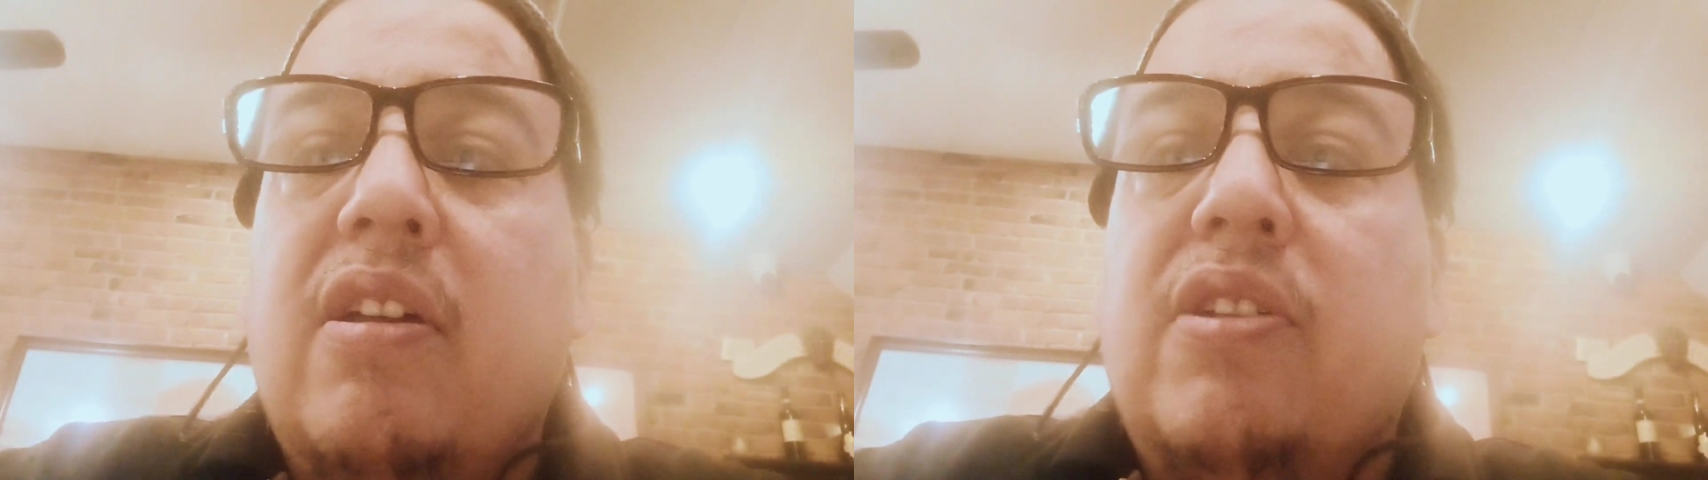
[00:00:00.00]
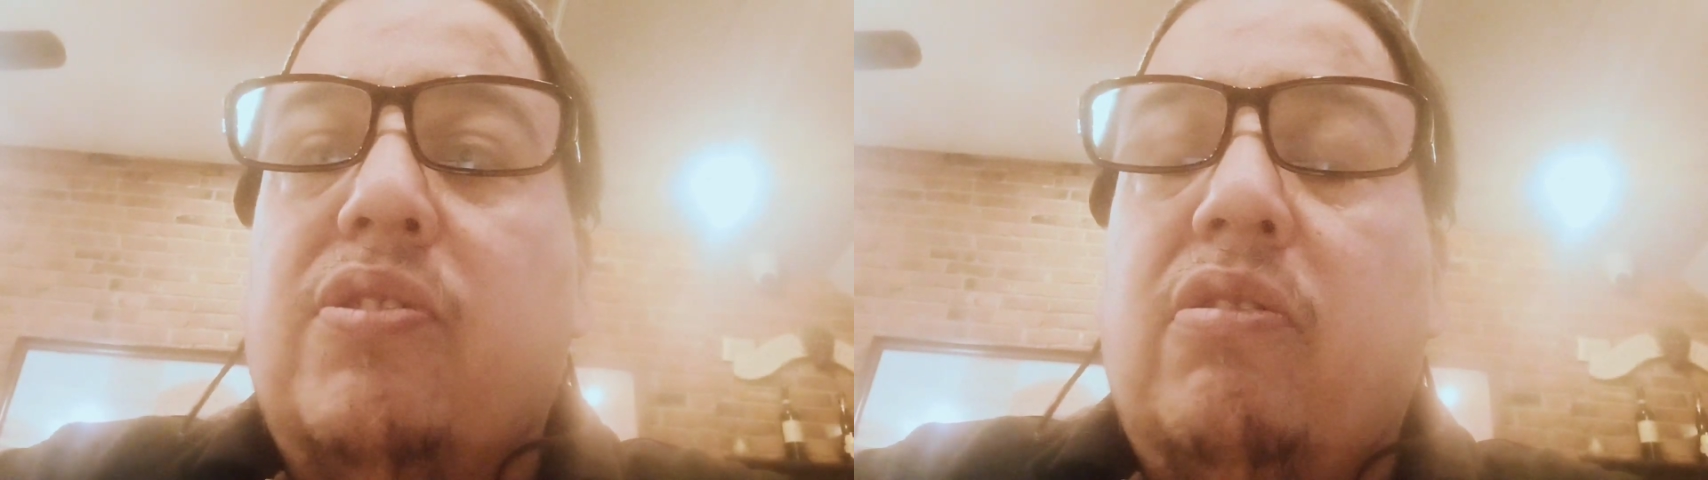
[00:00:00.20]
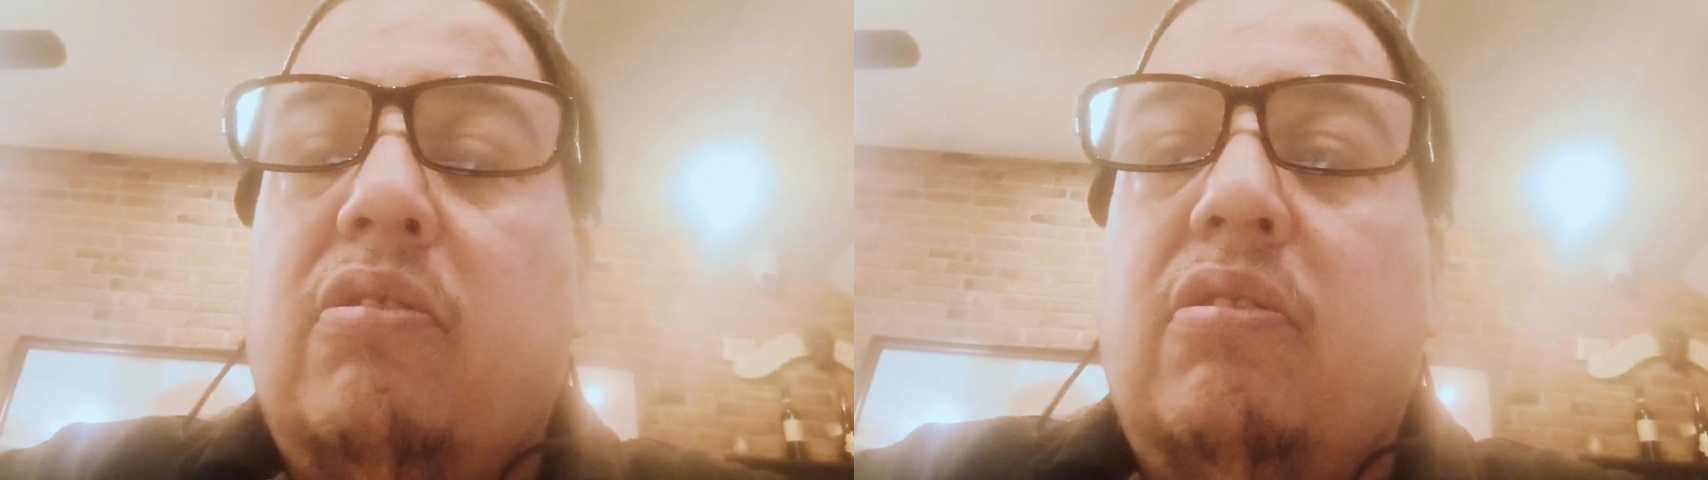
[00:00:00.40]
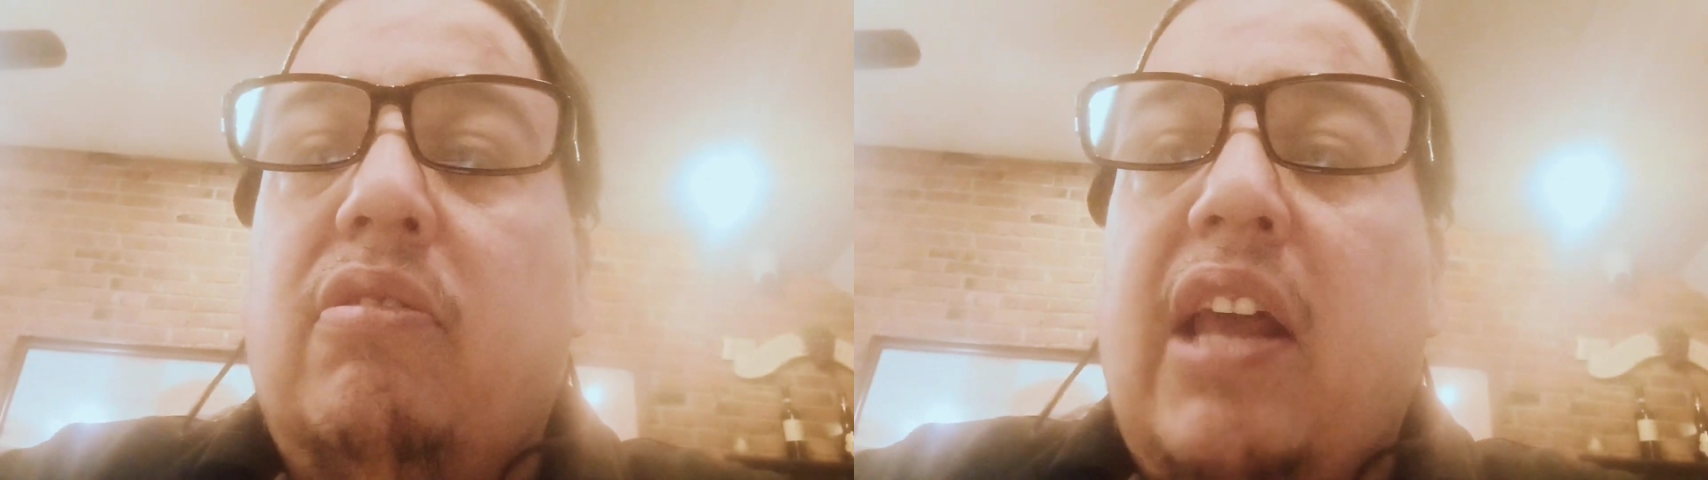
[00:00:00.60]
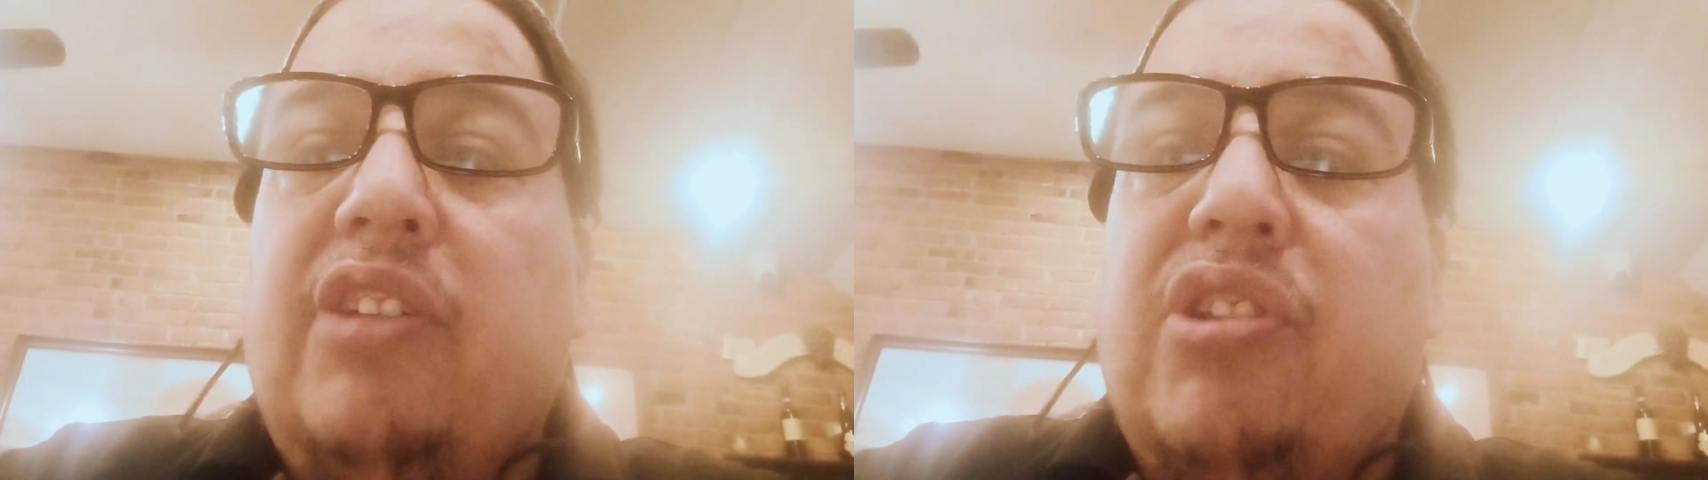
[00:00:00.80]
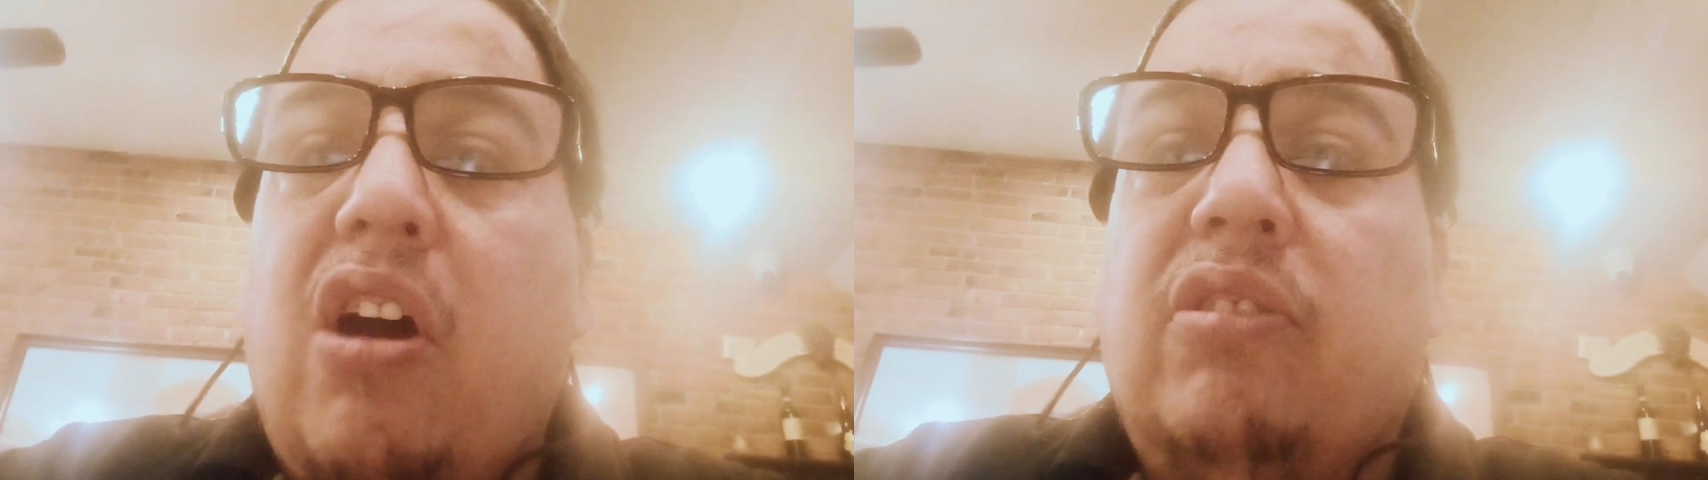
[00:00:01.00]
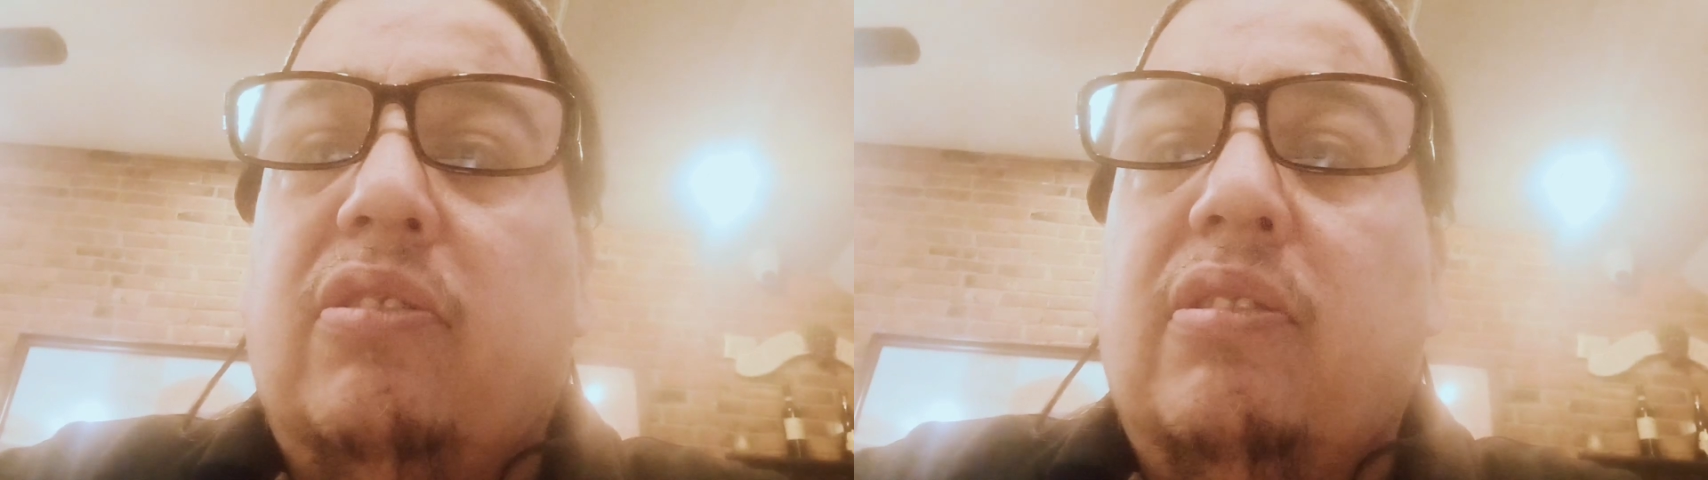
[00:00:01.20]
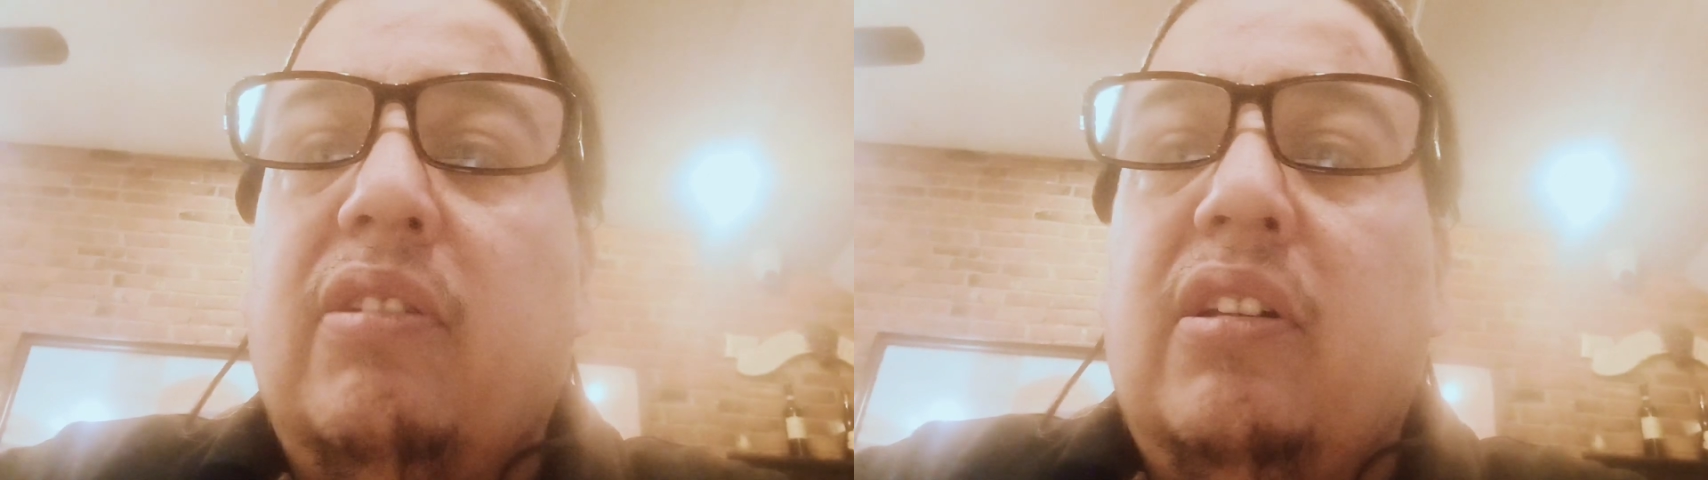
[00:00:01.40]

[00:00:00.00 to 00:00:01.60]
So let's hit out